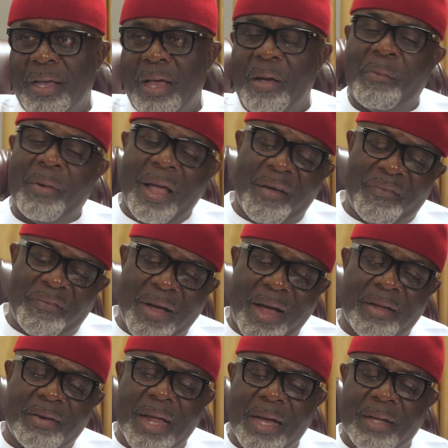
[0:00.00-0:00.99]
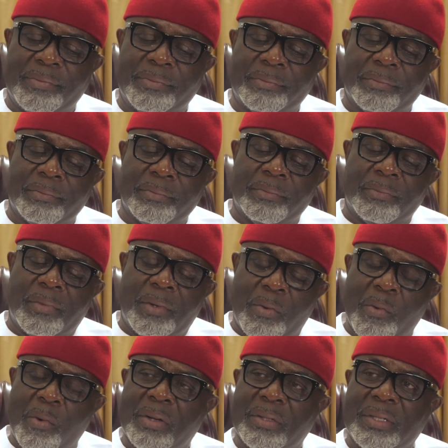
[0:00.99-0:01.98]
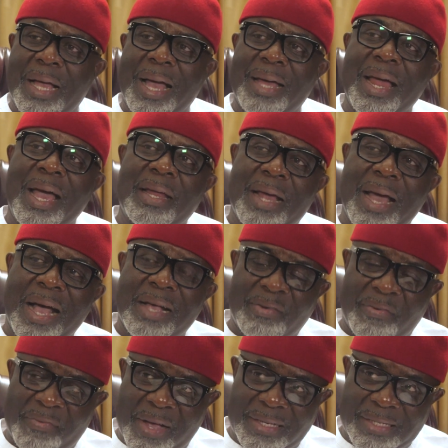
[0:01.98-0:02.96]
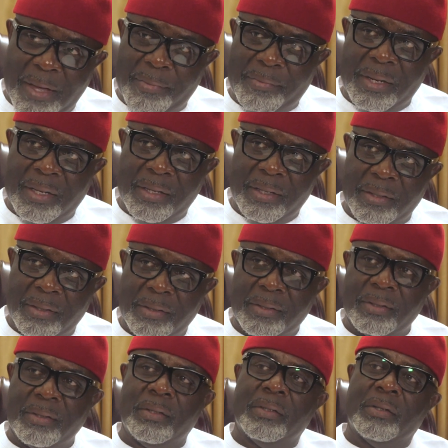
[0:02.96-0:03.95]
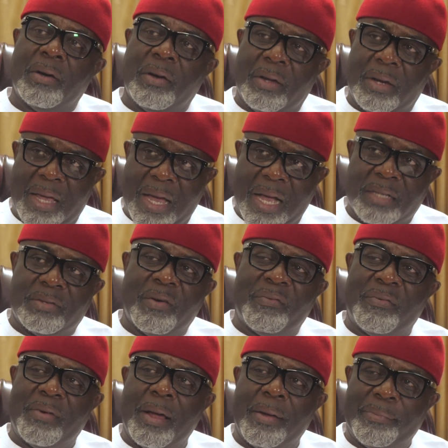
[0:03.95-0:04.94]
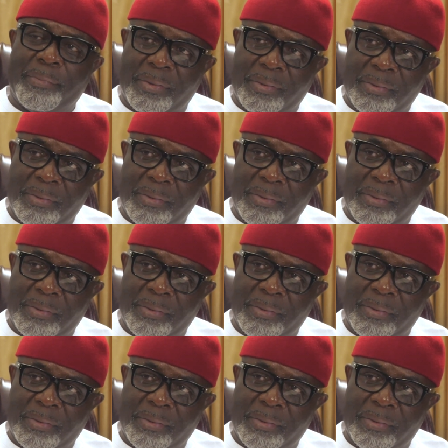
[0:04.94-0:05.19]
And where I found that was either in the House of Assembly and the House of Rep.